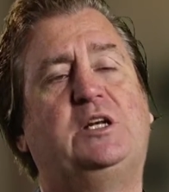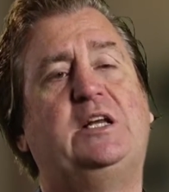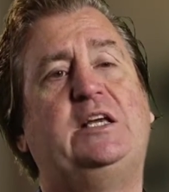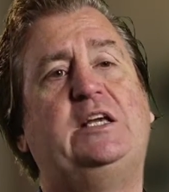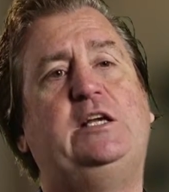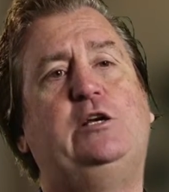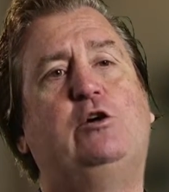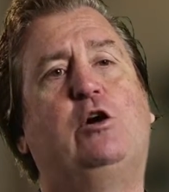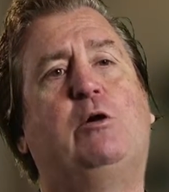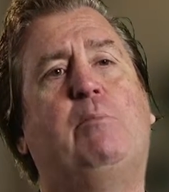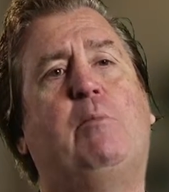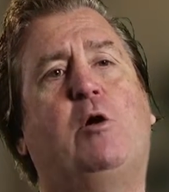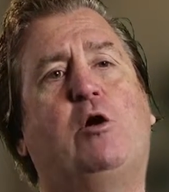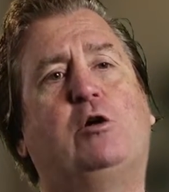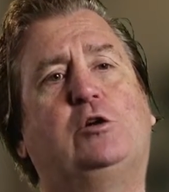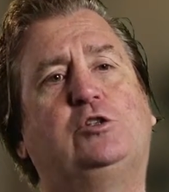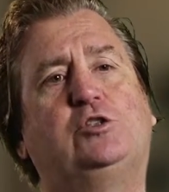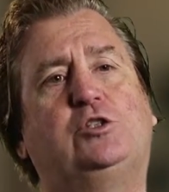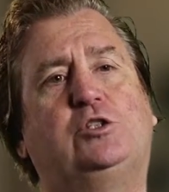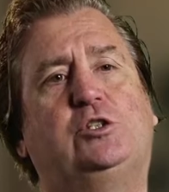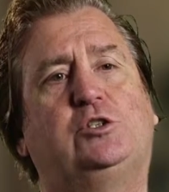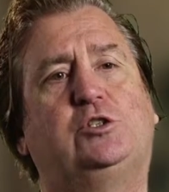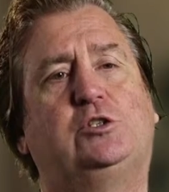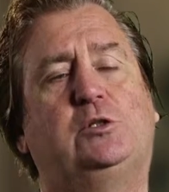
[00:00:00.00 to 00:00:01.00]
An EMR
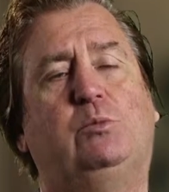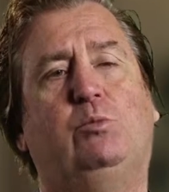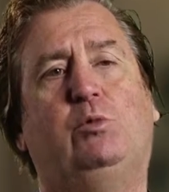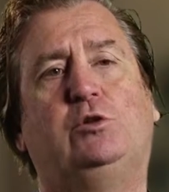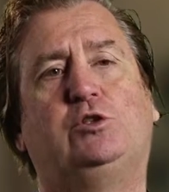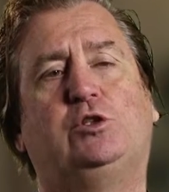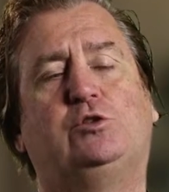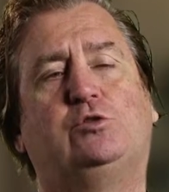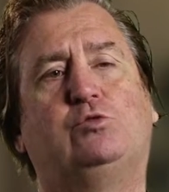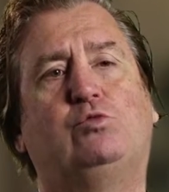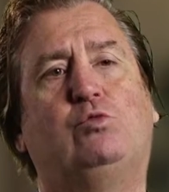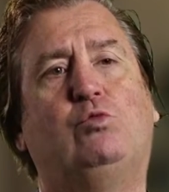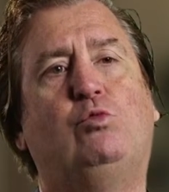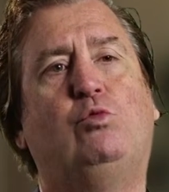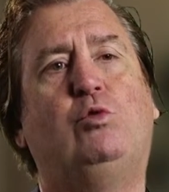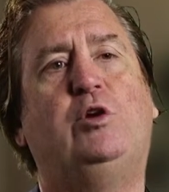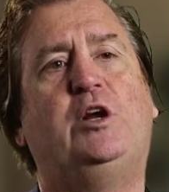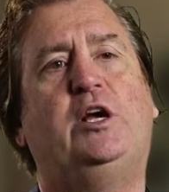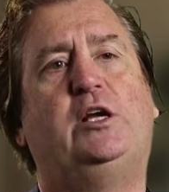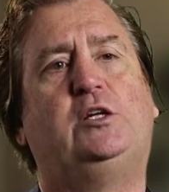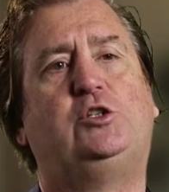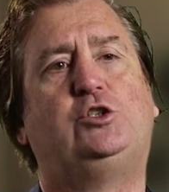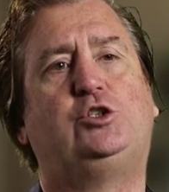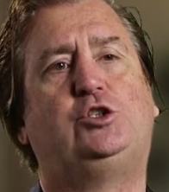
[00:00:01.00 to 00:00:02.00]
system which is
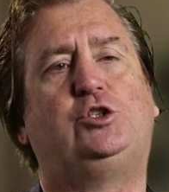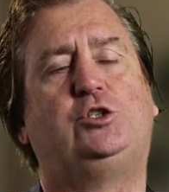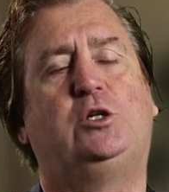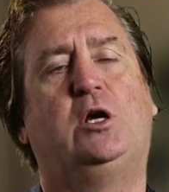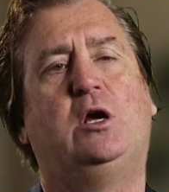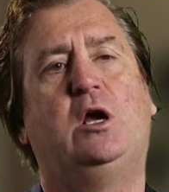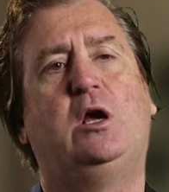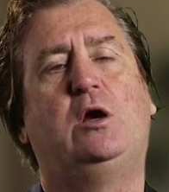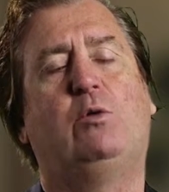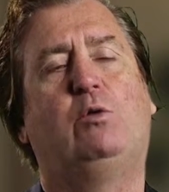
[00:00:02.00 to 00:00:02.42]
rich